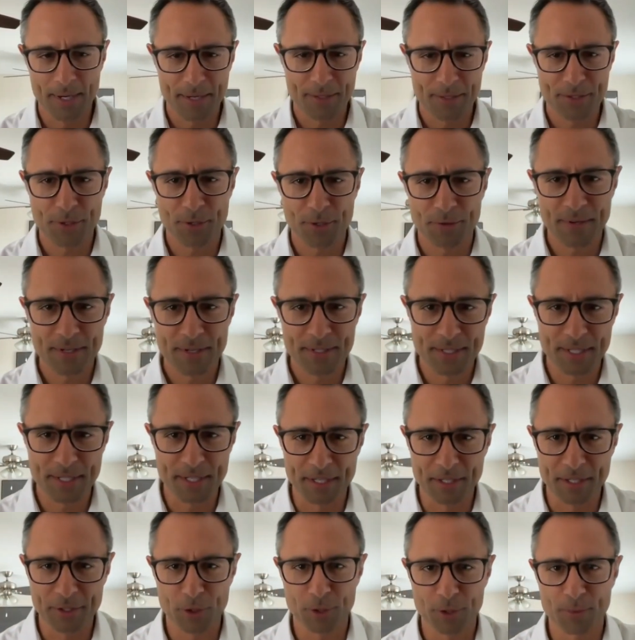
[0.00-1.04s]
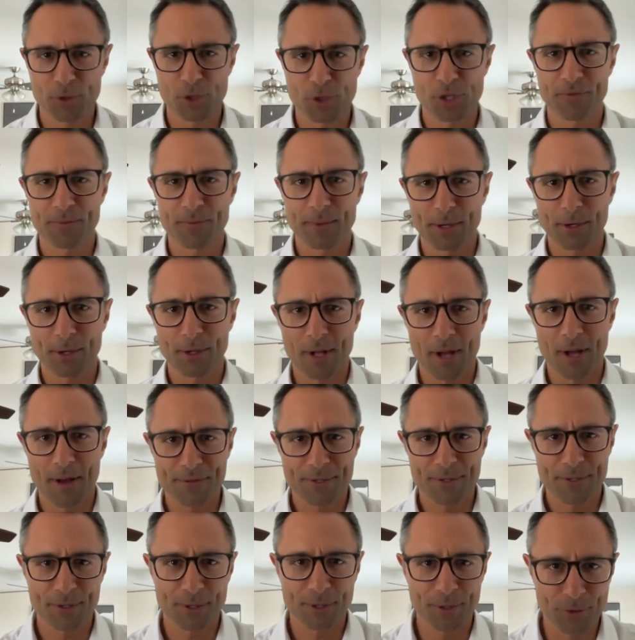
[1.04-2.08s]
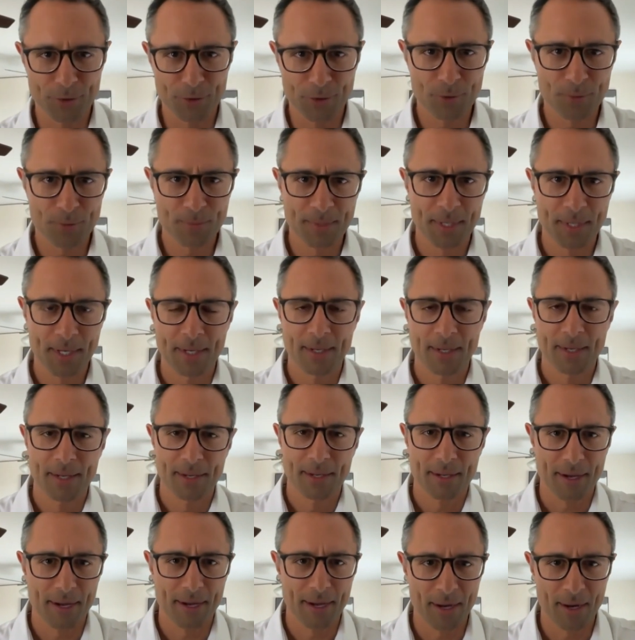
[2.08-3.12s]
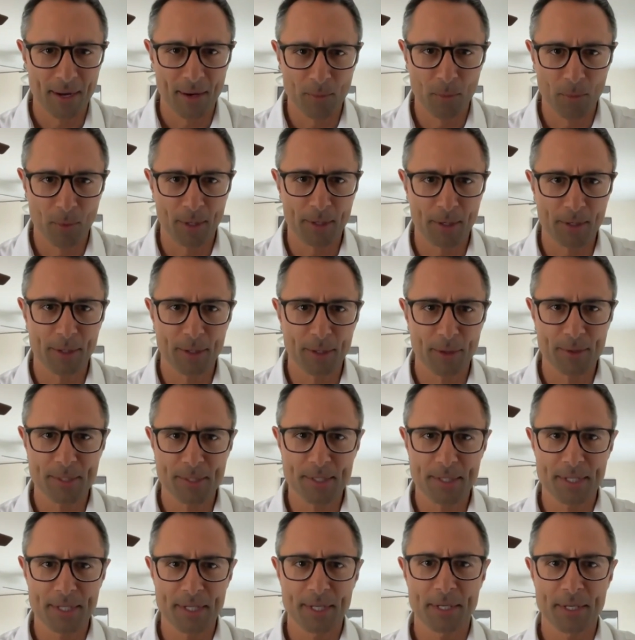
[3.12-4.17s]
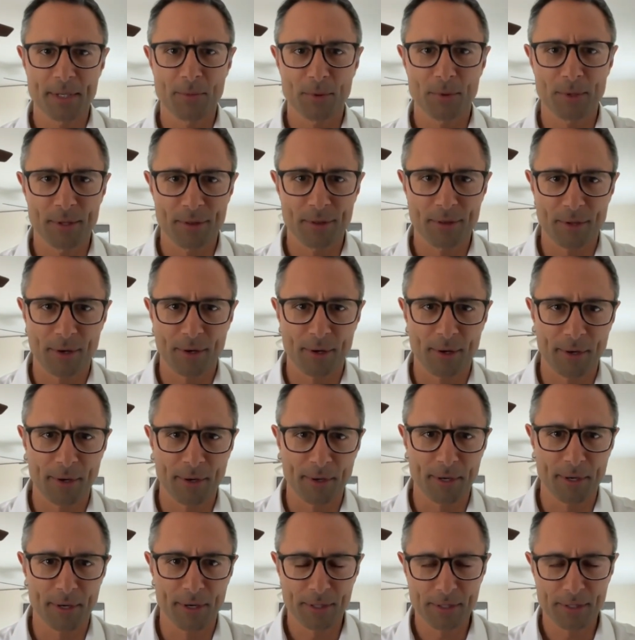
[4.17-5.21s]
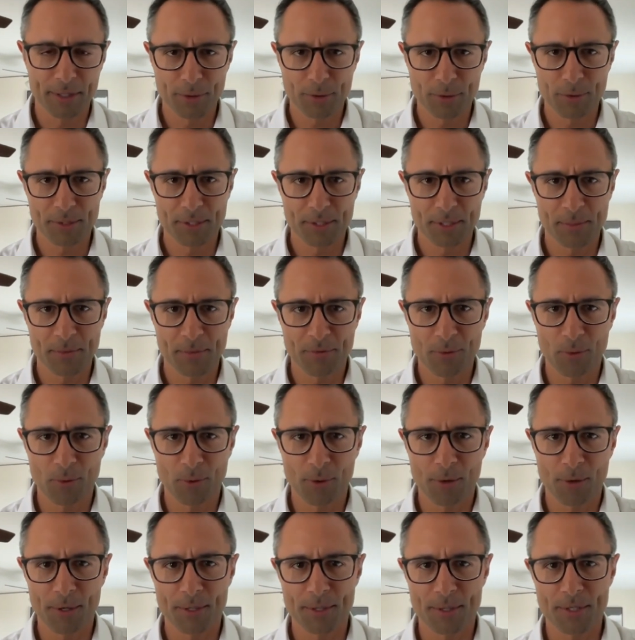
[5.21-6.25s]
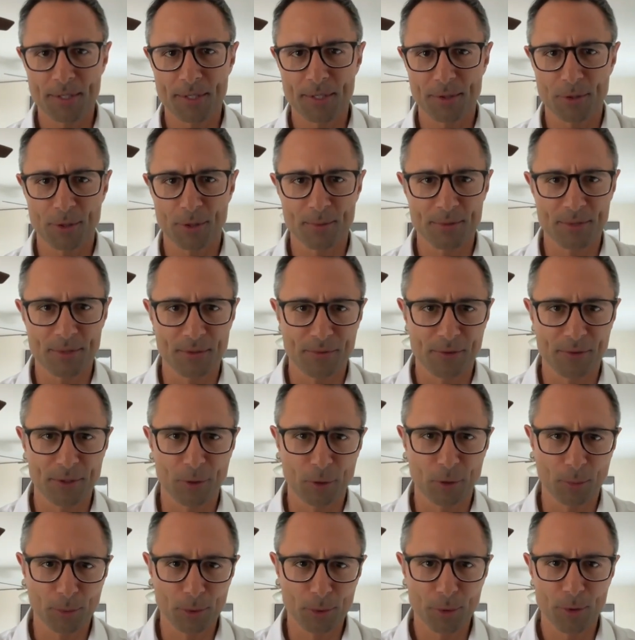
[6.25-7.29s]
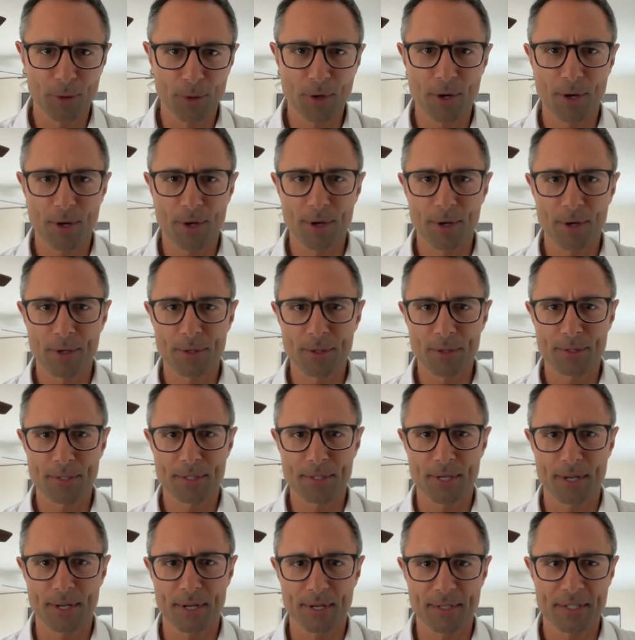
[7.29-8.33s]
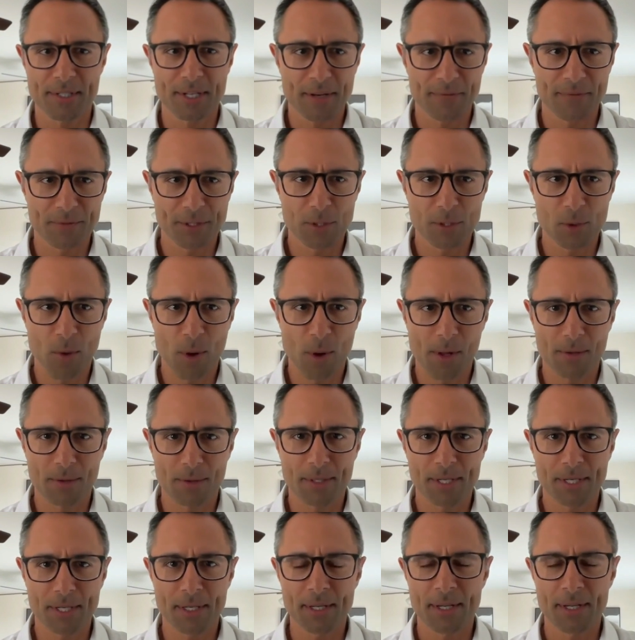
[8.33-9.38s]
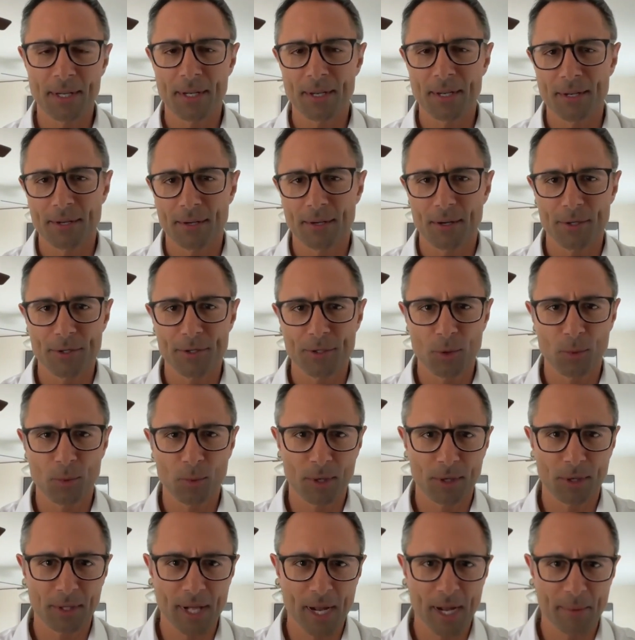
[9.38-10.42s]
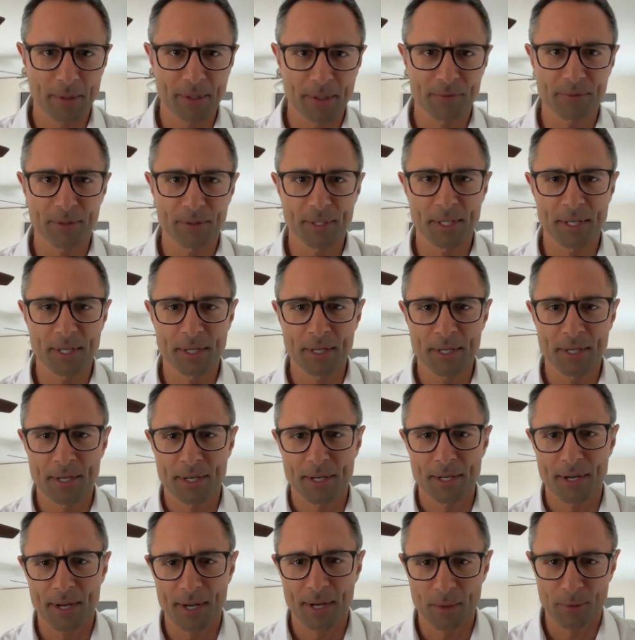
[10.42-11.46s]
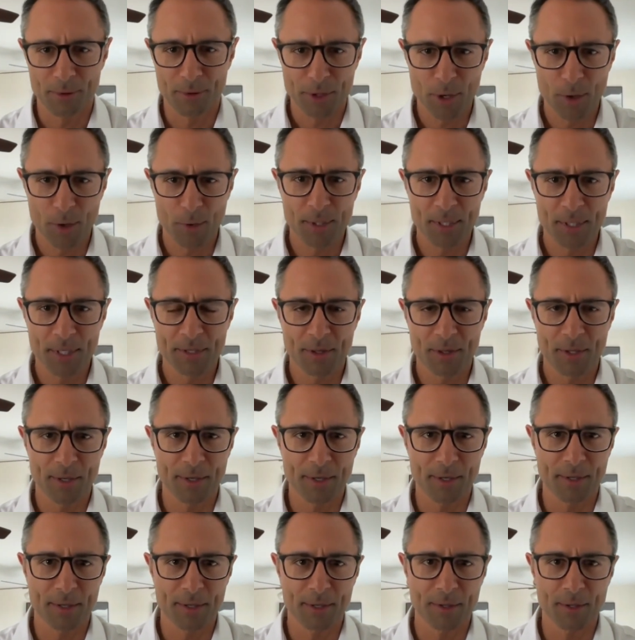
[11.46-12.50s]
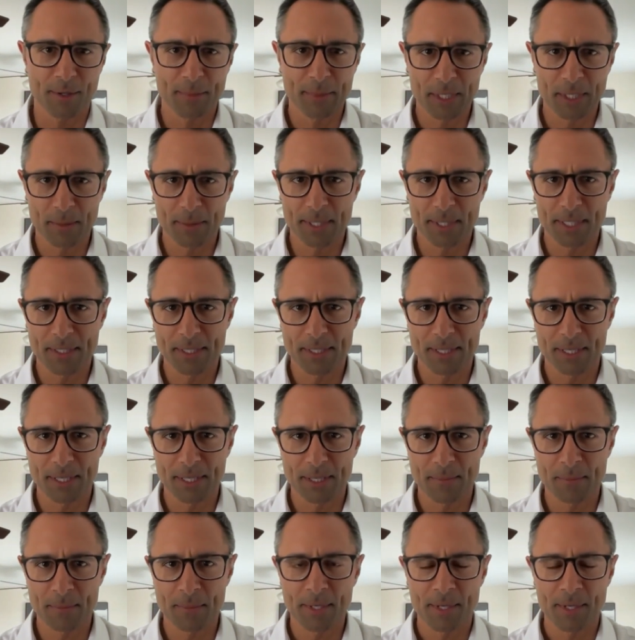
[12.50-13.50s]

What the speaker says: serve as the Interim Chief Medical Officer at Noom. Work closely with our clinical team, of course, in terms of clinical protocols, safety, quality. Also work collaboratively with Cody and the B2B team,